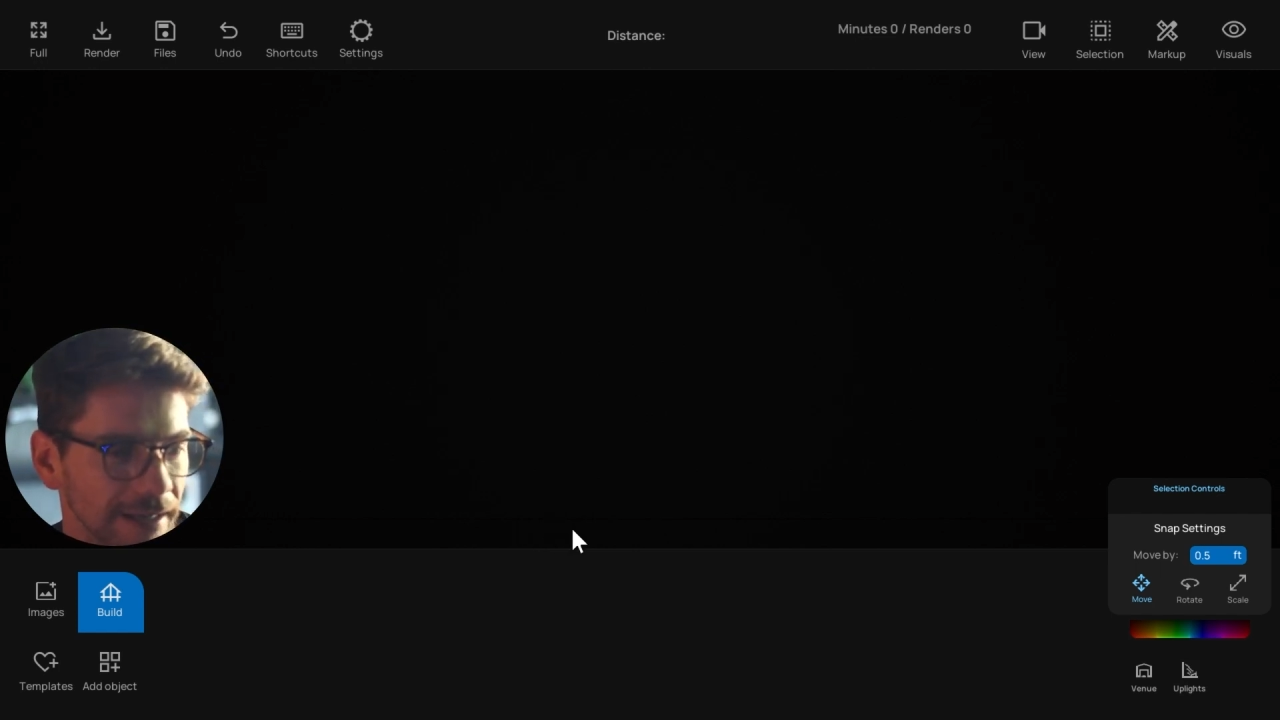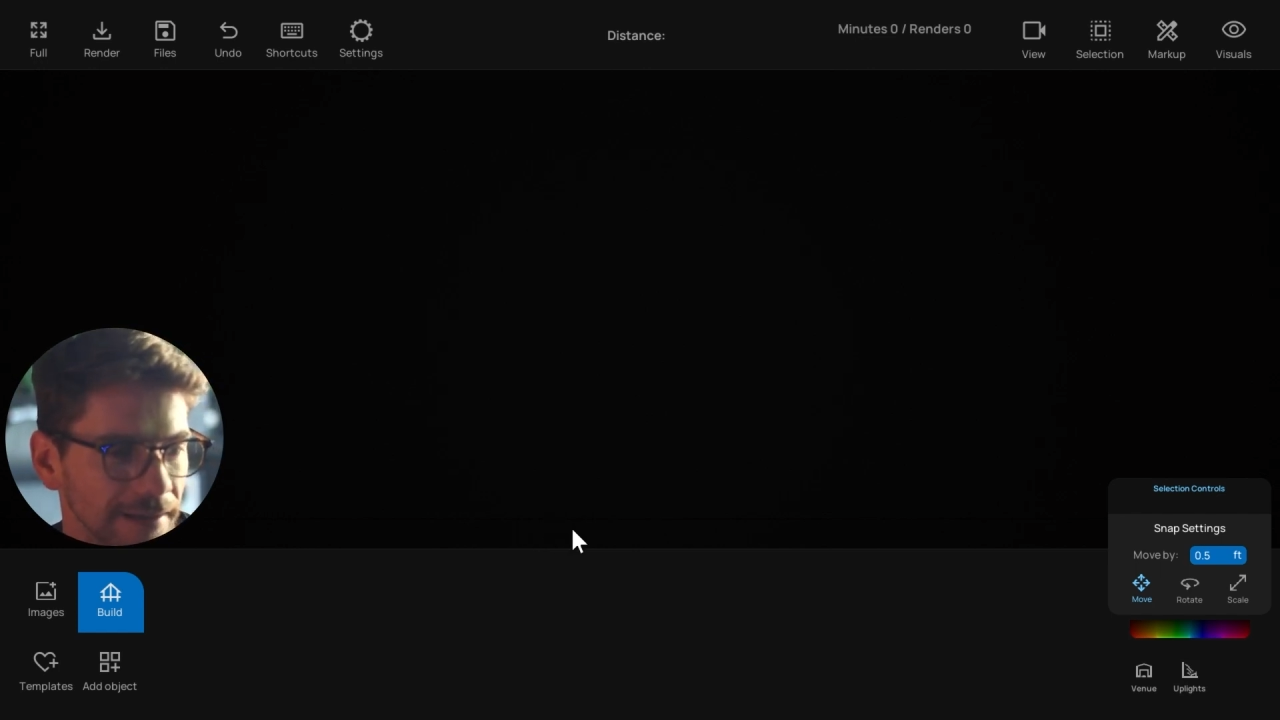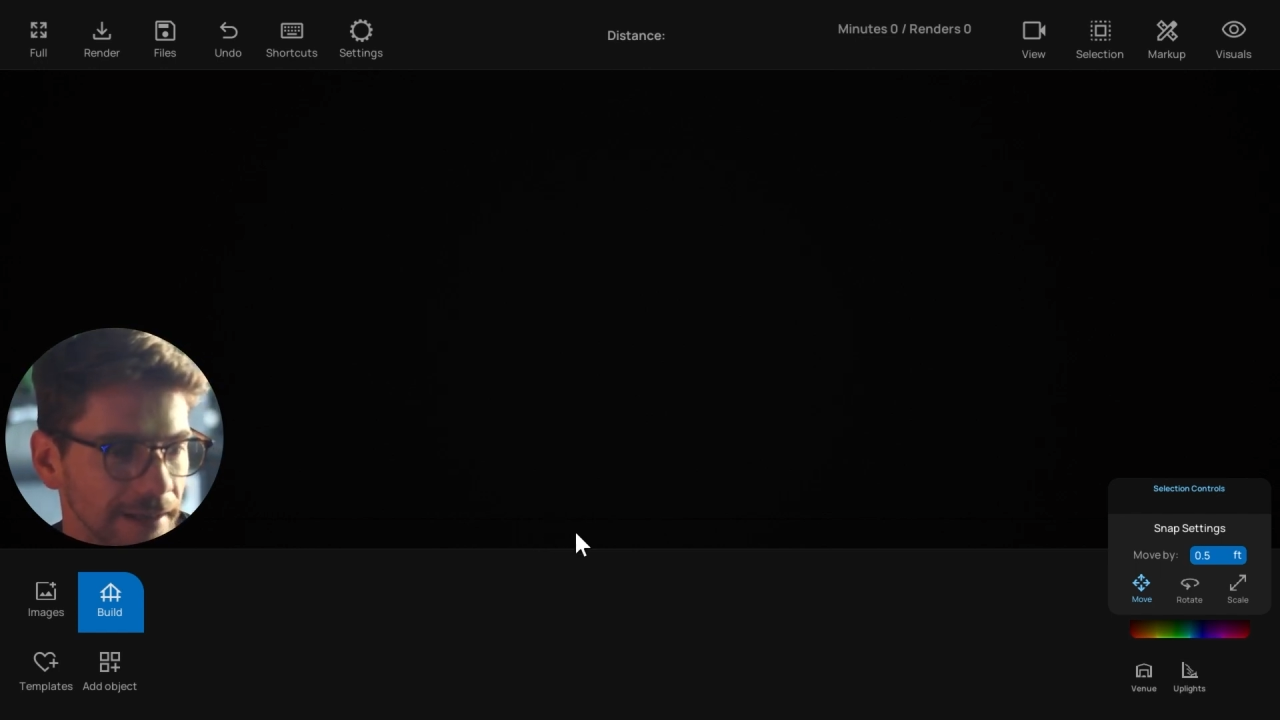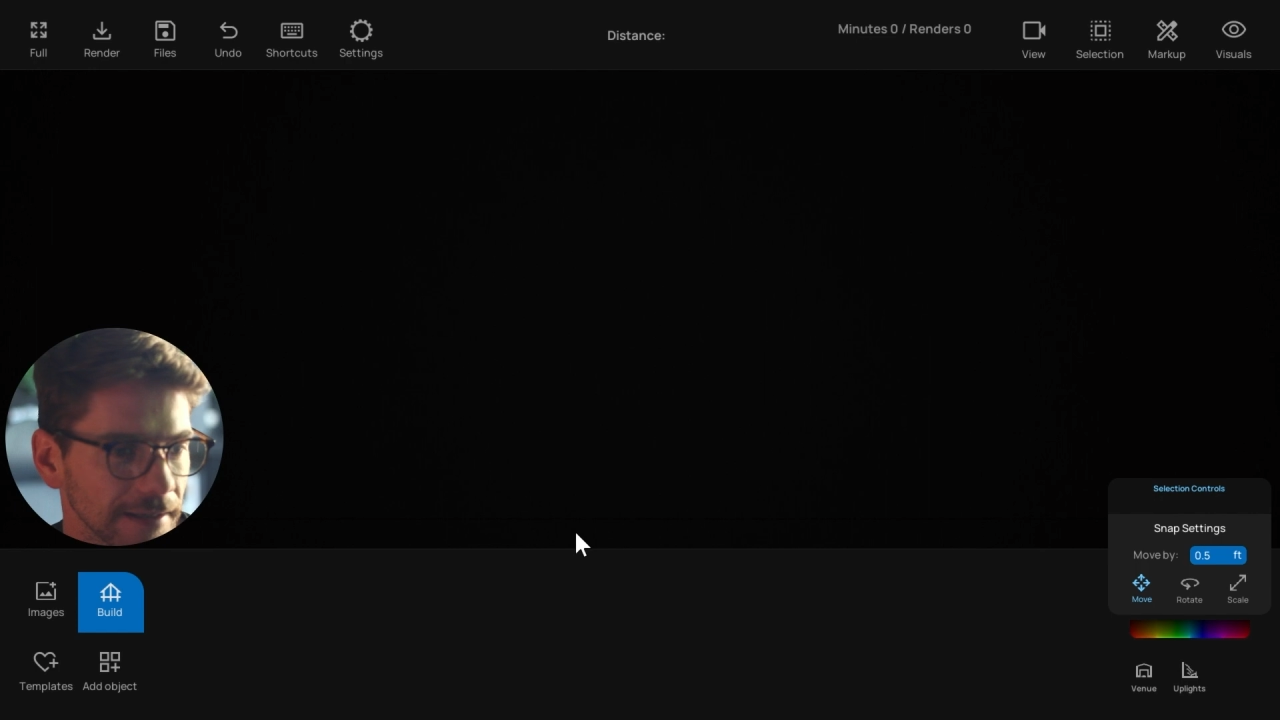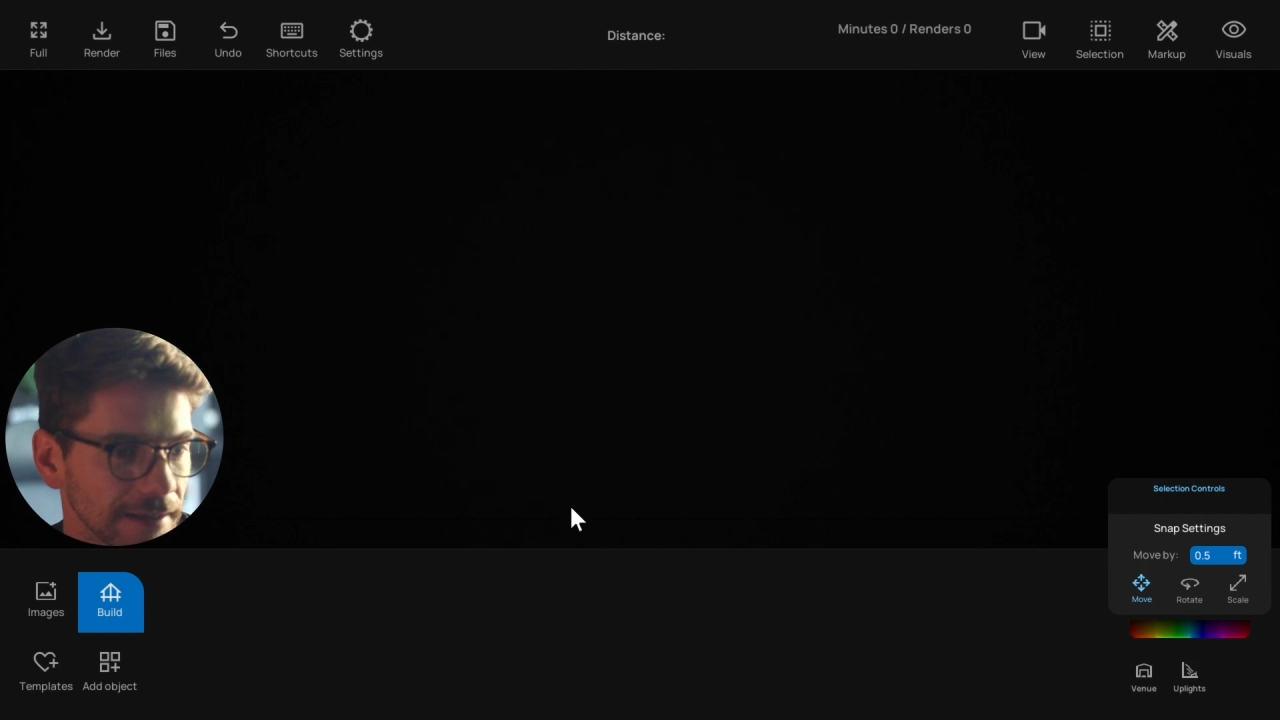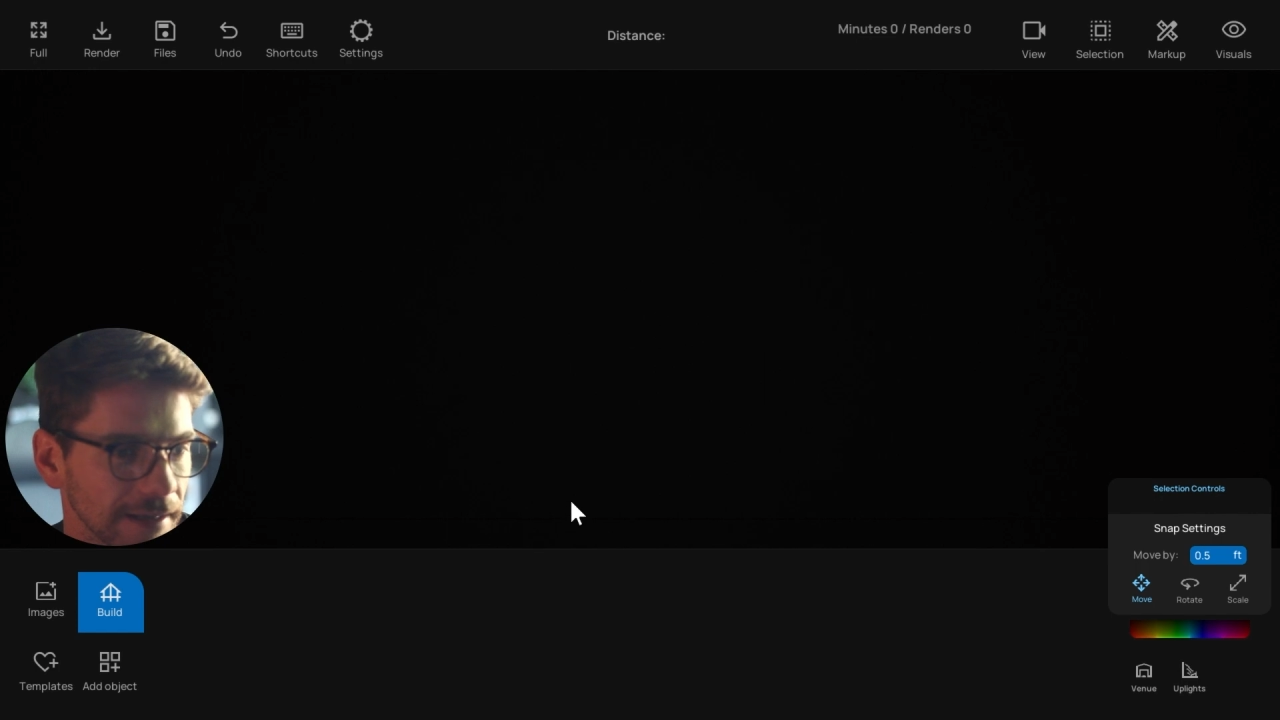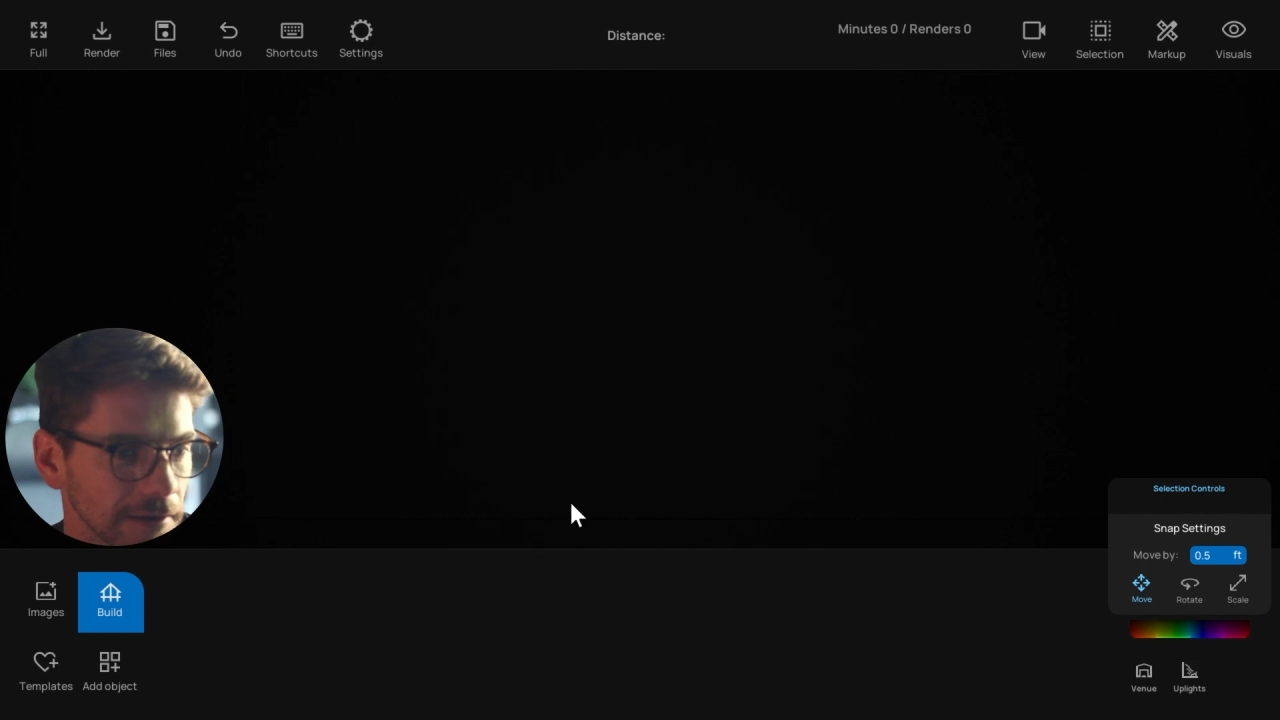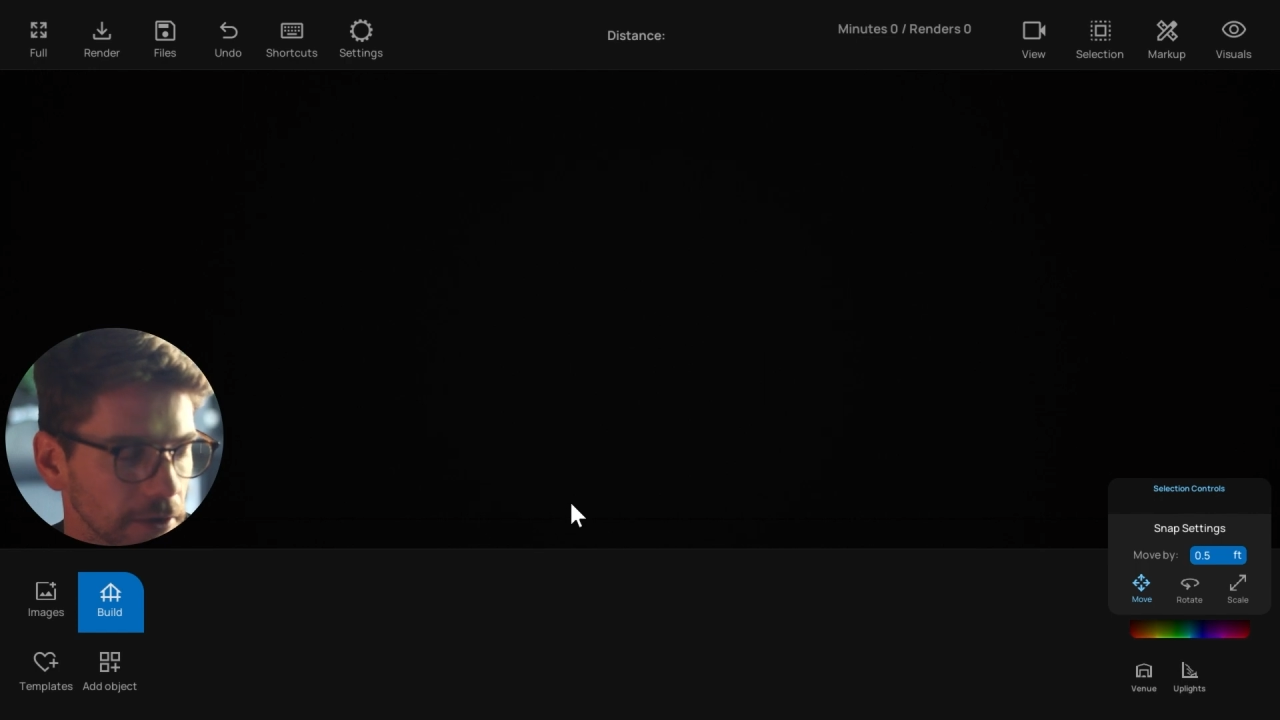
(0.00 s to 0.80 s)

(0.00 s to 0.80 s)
taking